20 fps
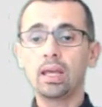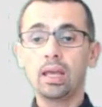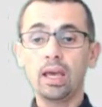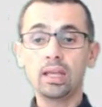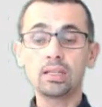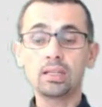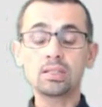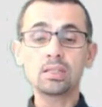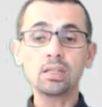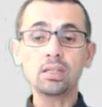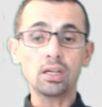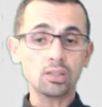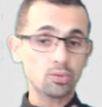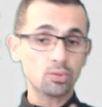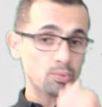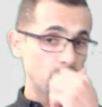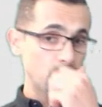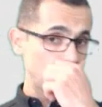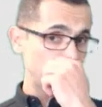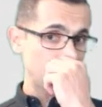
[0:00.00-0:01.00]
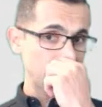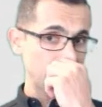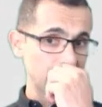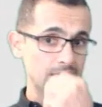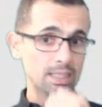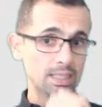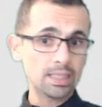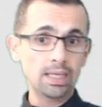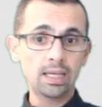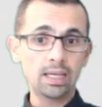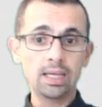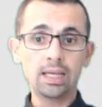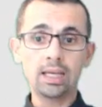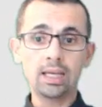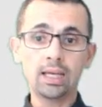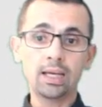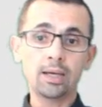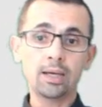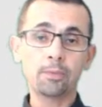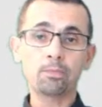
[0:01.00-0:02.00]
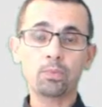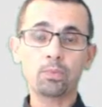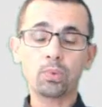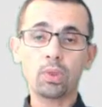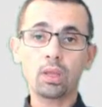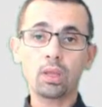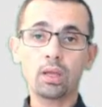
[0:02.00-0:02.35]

And in such projects, it